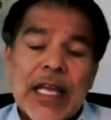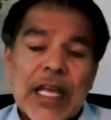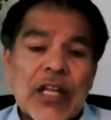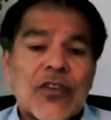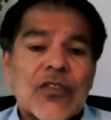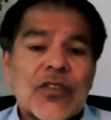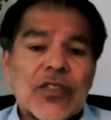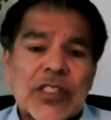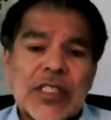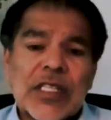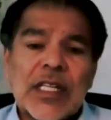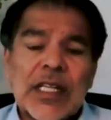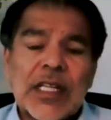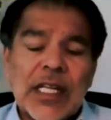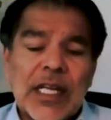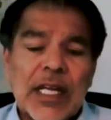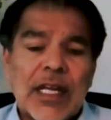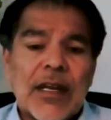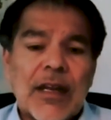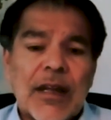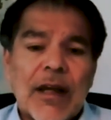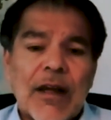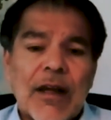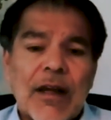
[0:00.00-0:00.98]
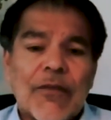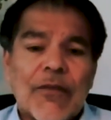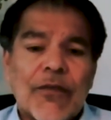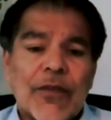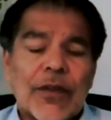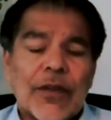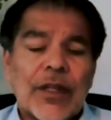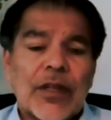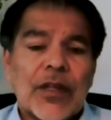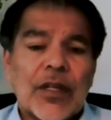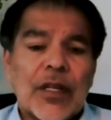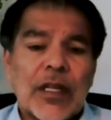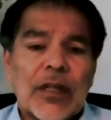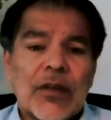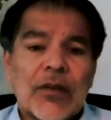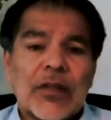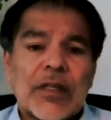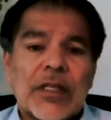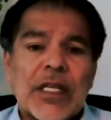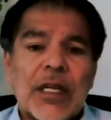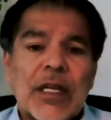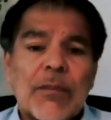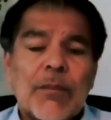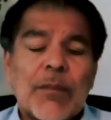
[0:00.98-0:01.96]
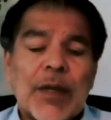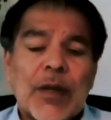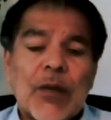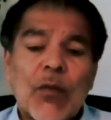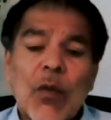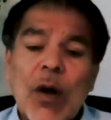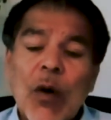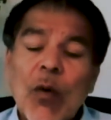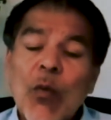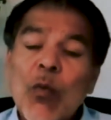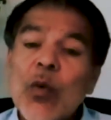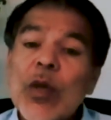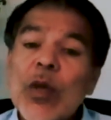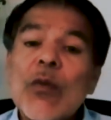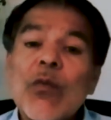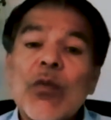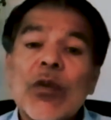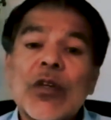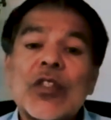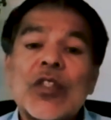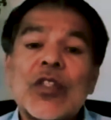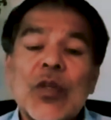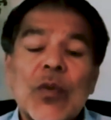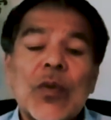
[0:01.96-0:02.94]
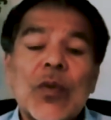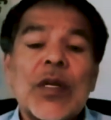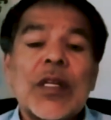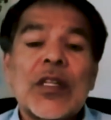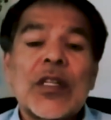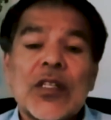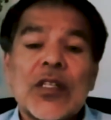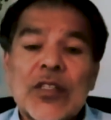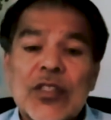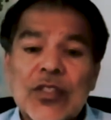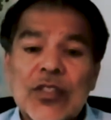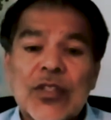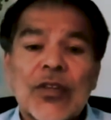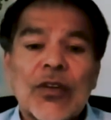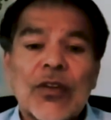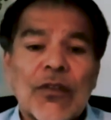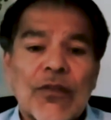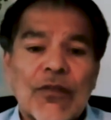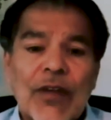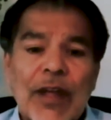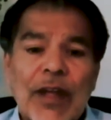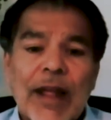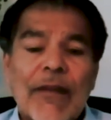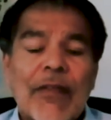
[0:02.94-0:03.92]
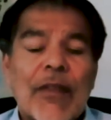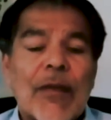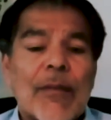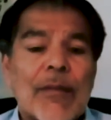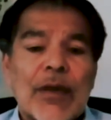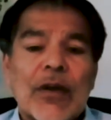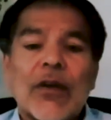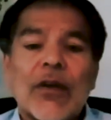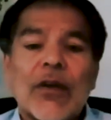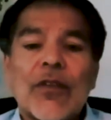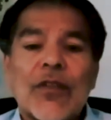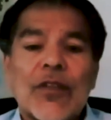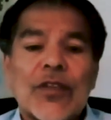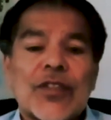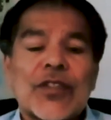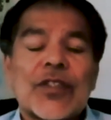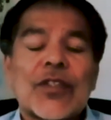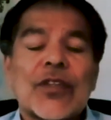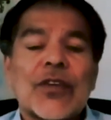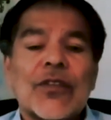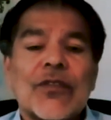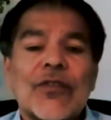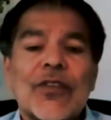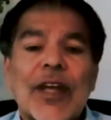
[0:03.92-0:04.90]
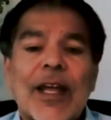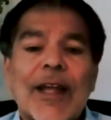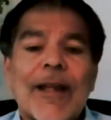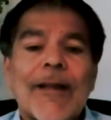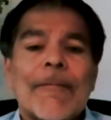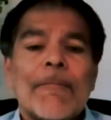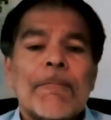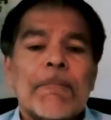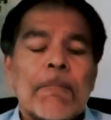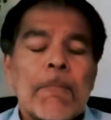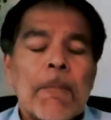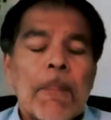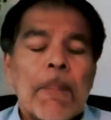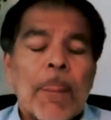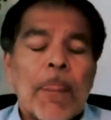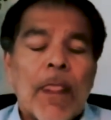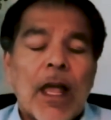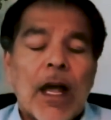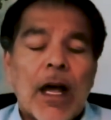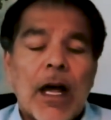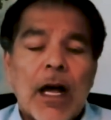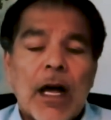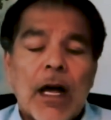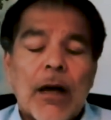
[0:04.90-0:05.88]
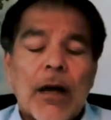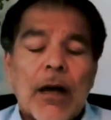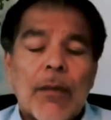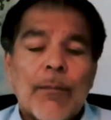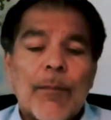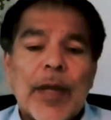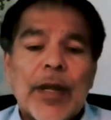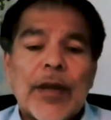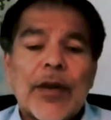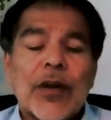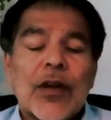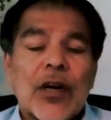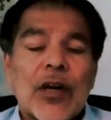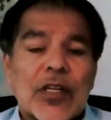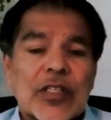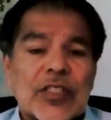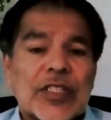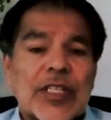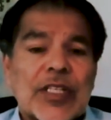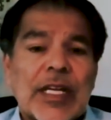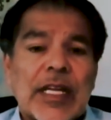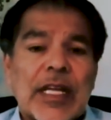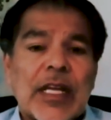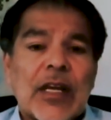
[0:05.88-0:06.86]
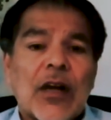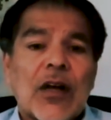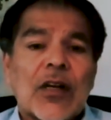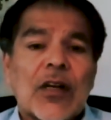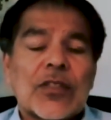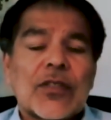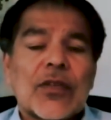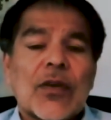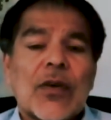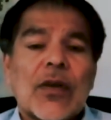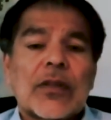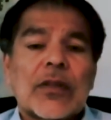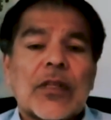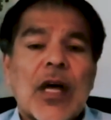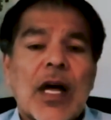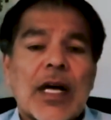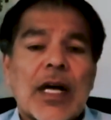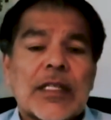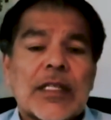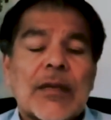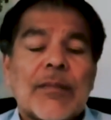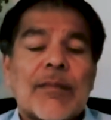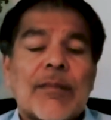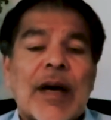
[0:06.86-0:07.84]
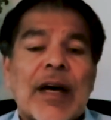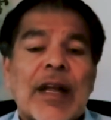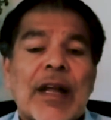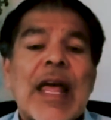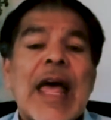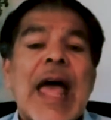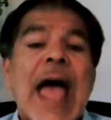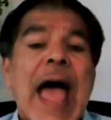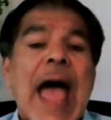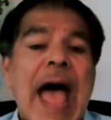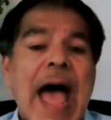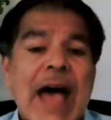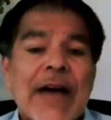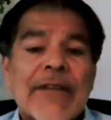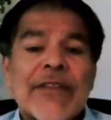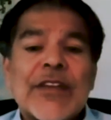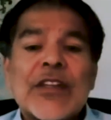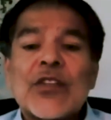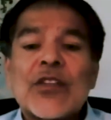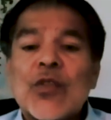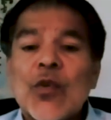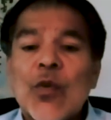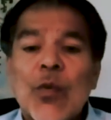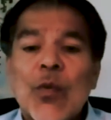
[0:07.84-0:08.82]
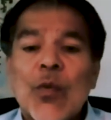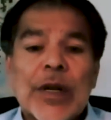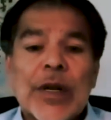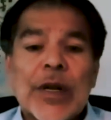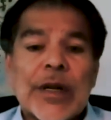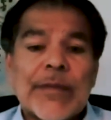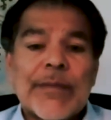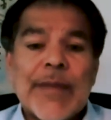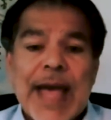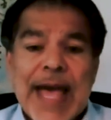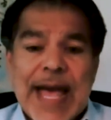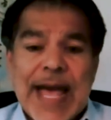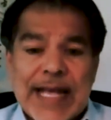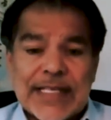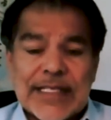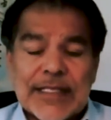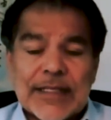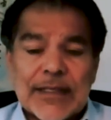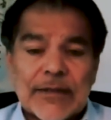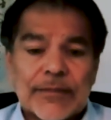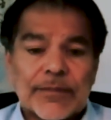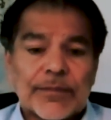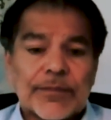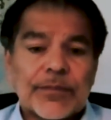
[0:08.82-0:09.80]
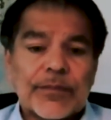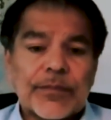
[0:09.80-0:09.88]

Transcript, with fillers: Interestingly enough, another little tidbit, while we were doing the survey, in the middle of the survey, uh, Mayor Garcetti also talked about having to wear masks.